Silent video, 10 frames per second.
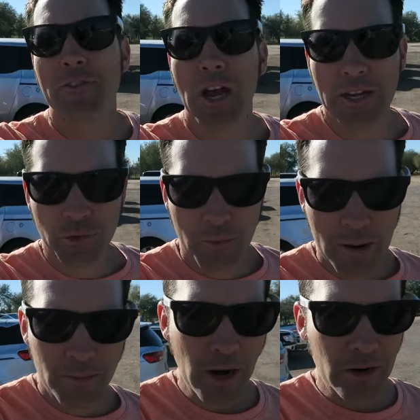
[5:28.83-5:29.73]
If you guys
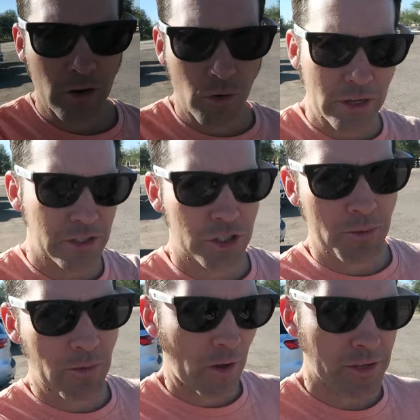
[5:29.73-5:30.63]
remember, I don't know, it
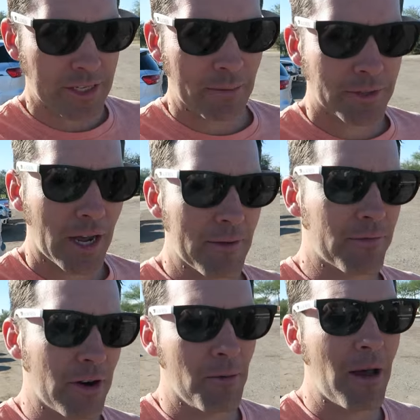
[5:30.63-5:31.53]
should be around the same time frame.